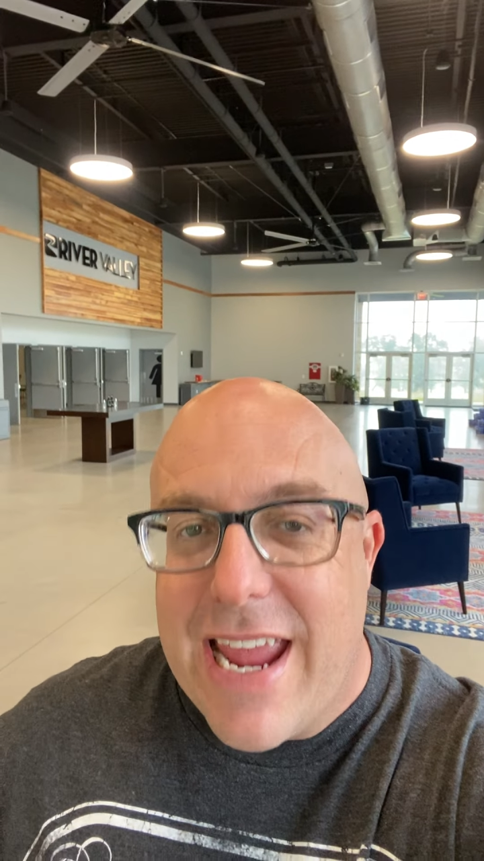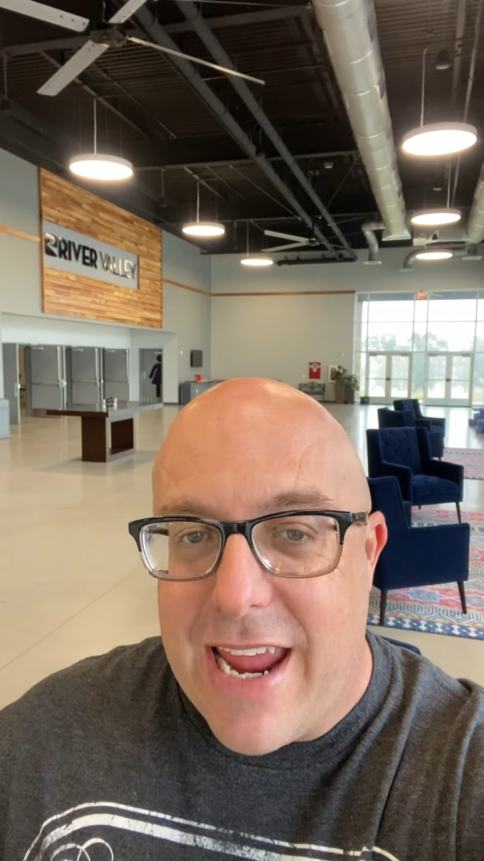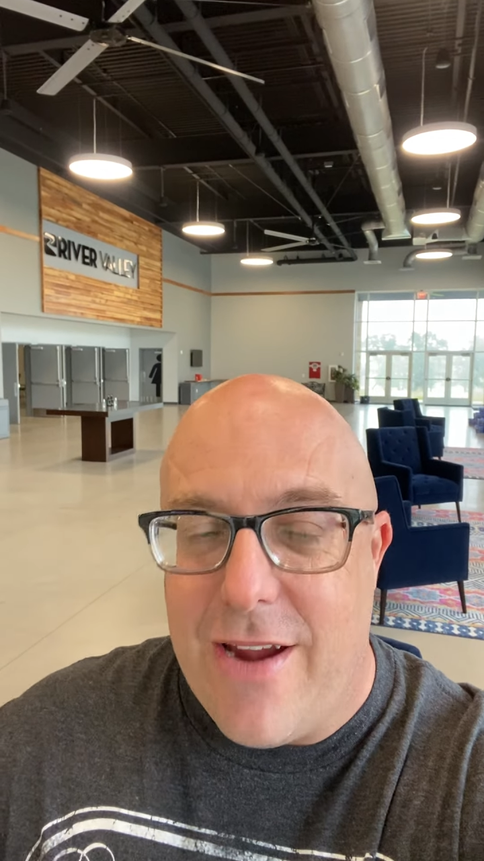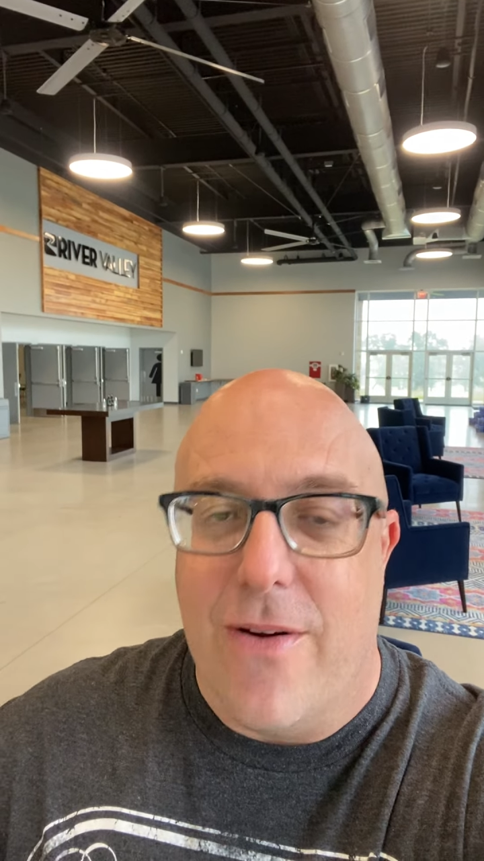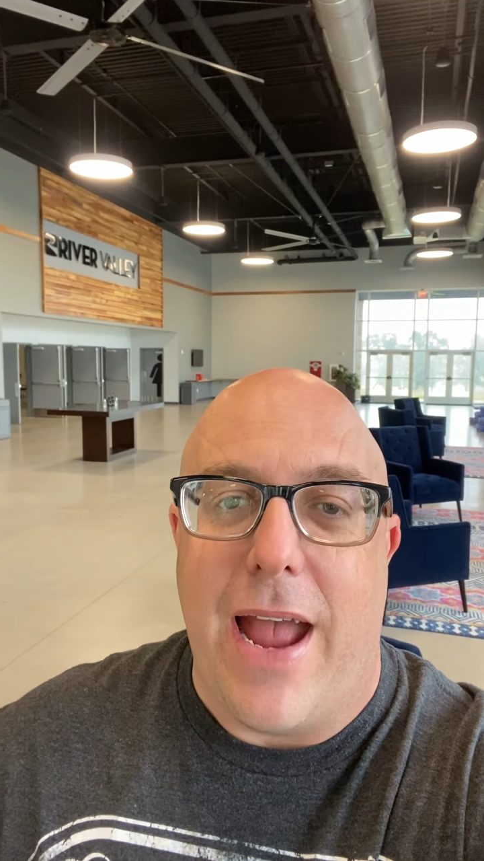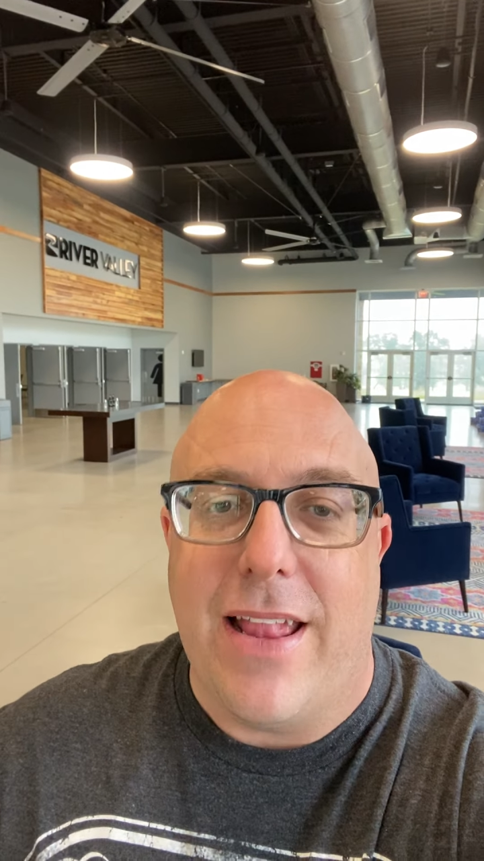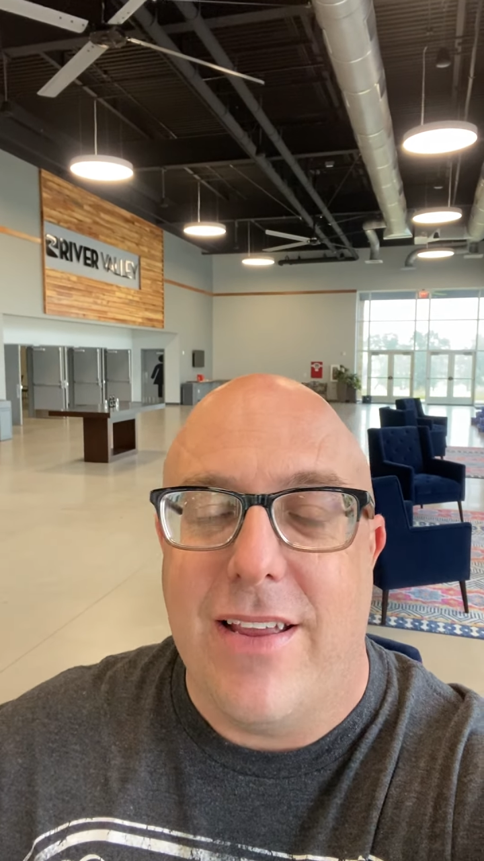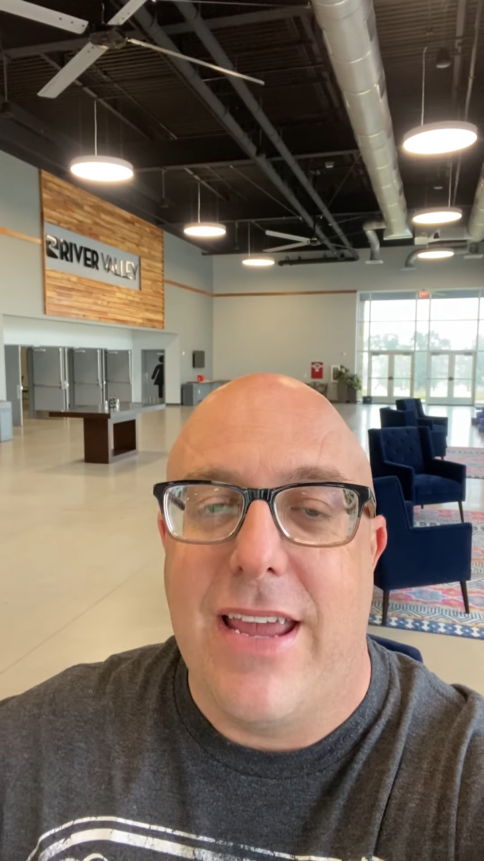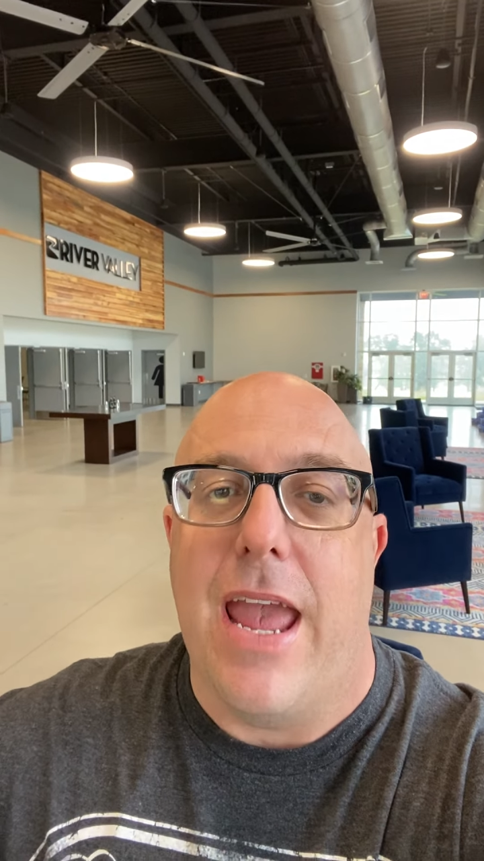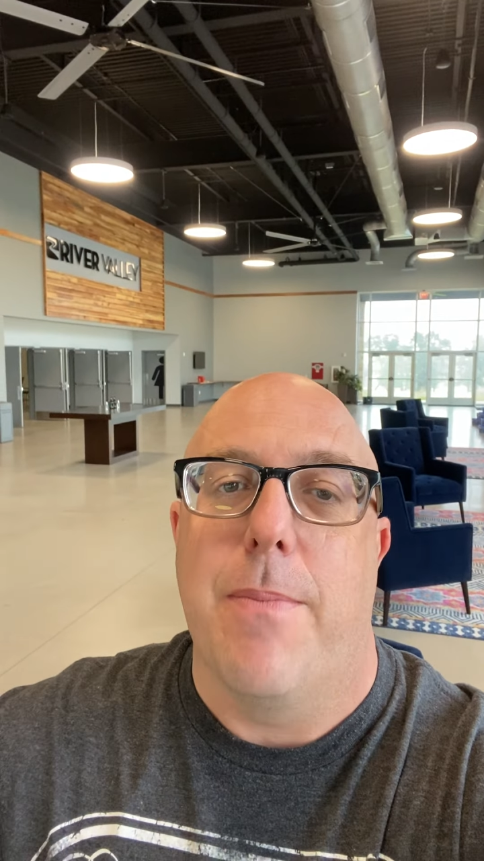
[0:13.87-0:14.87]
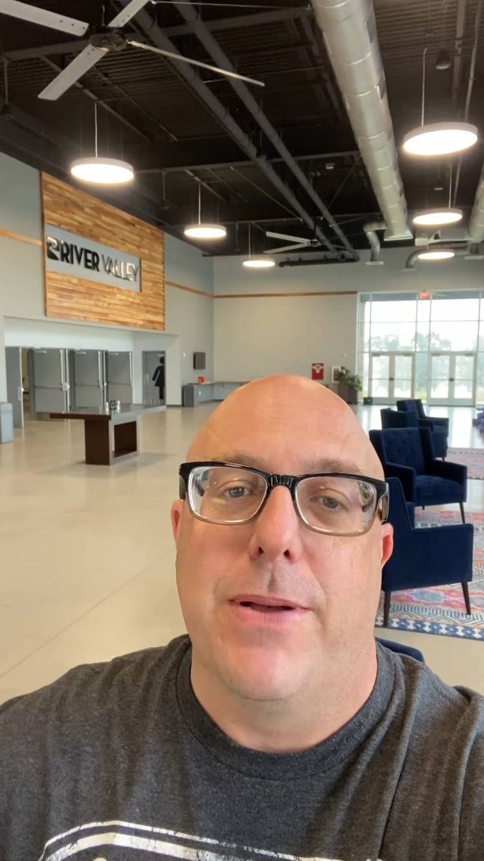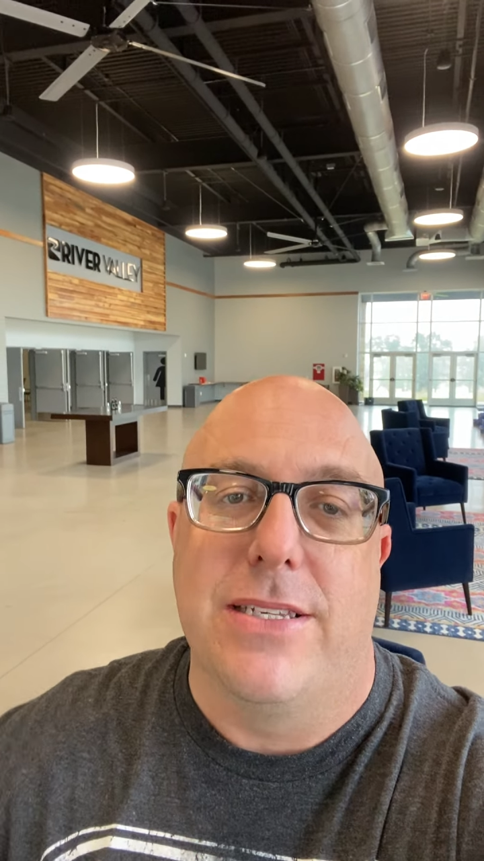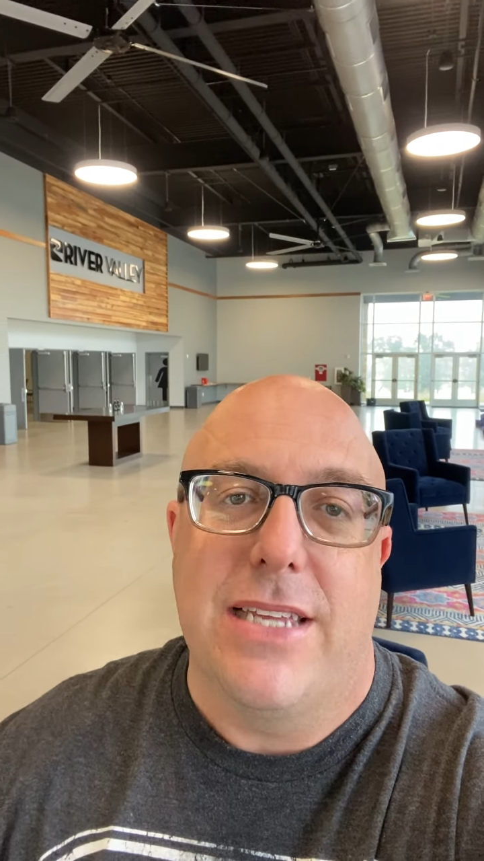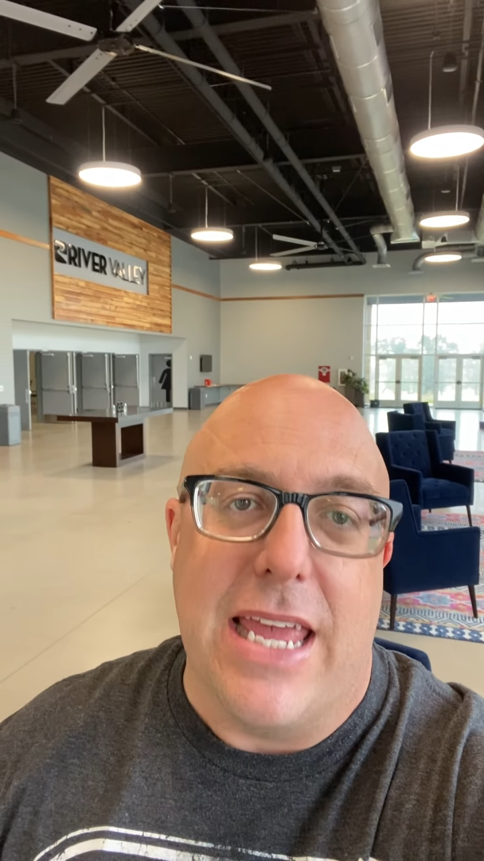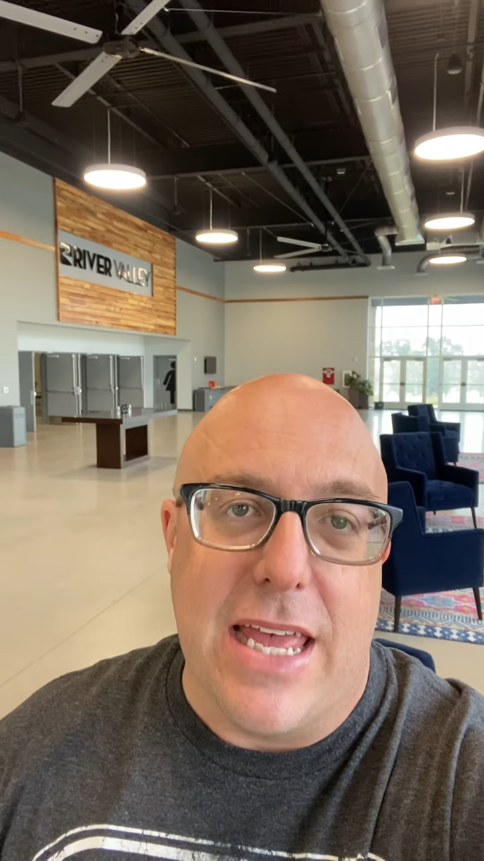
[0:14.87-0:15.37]
here at the
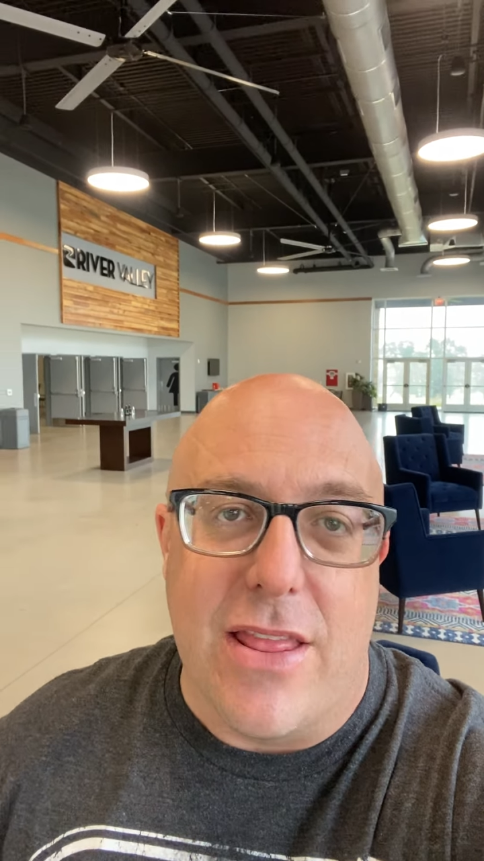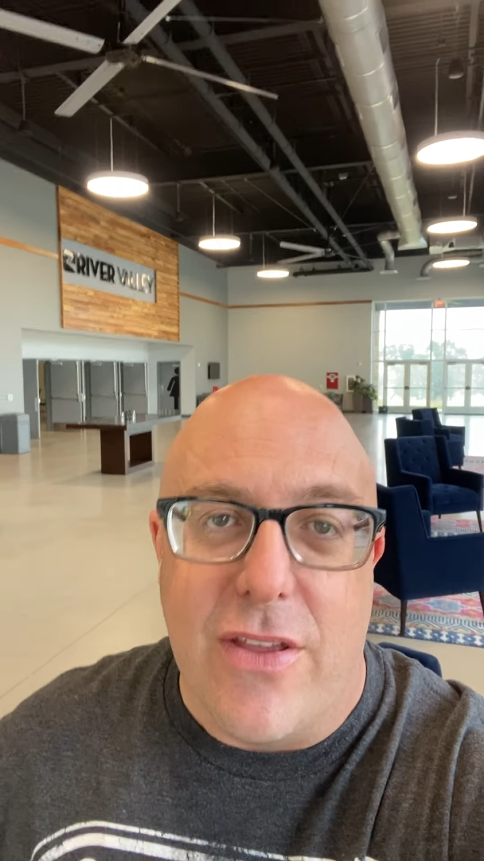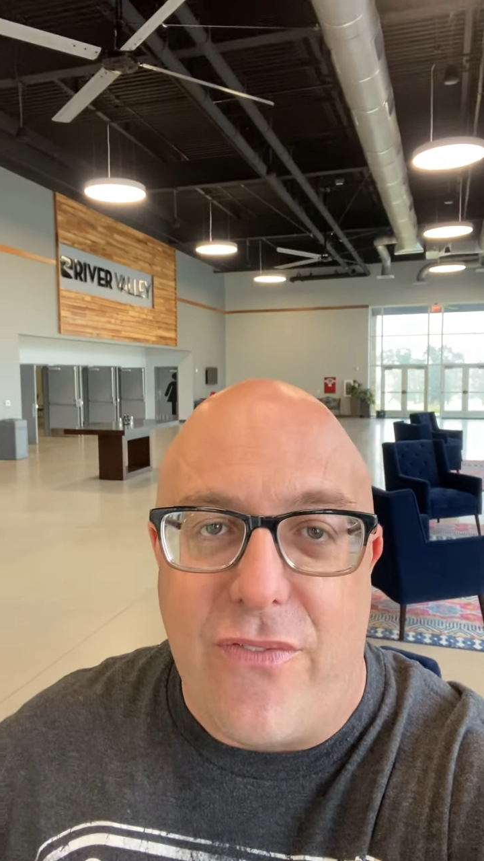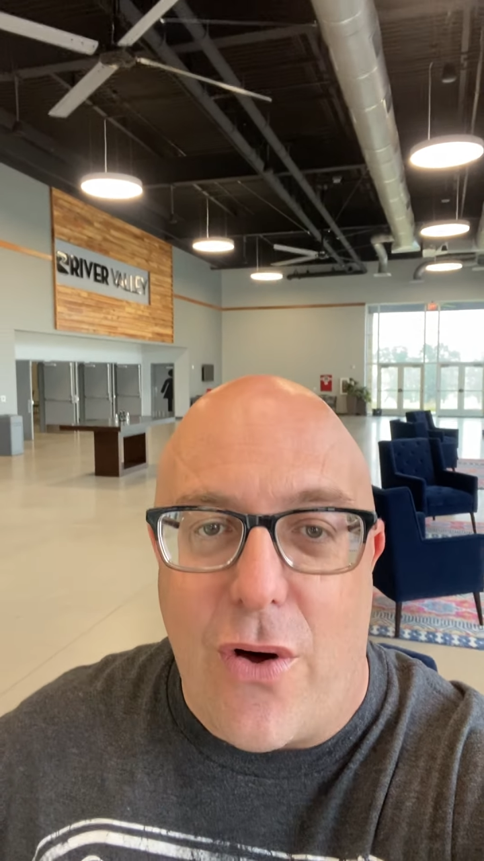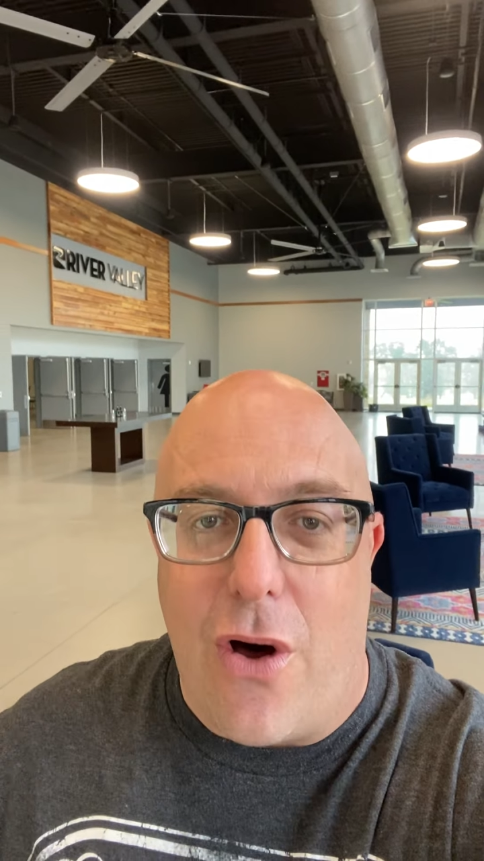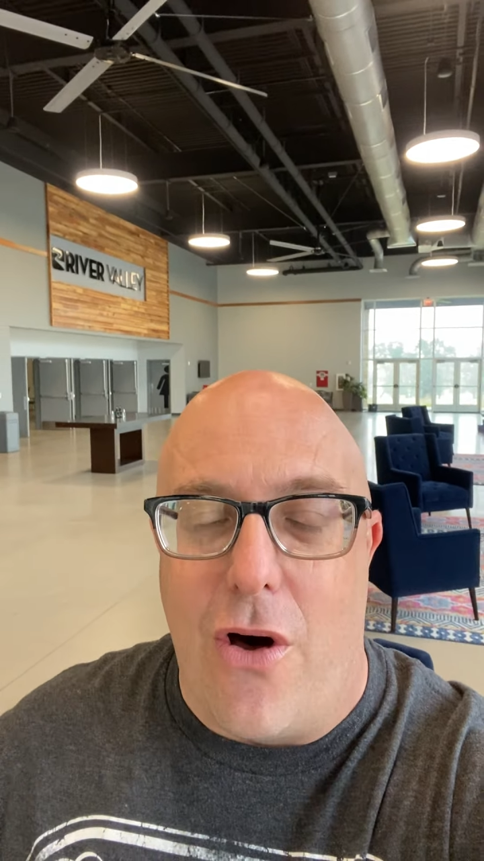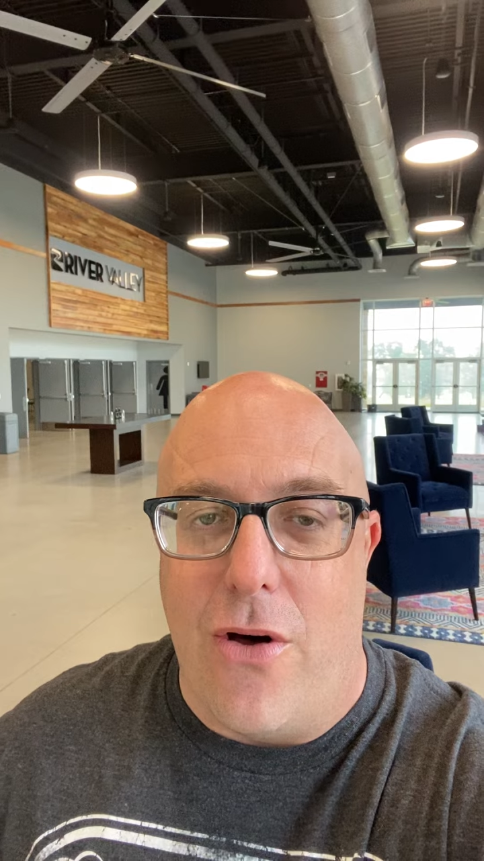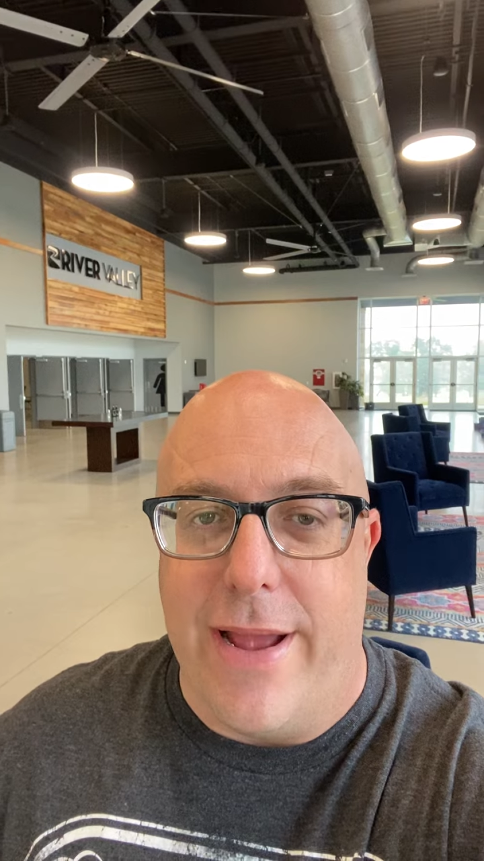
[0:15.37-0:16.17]
campus in the fall.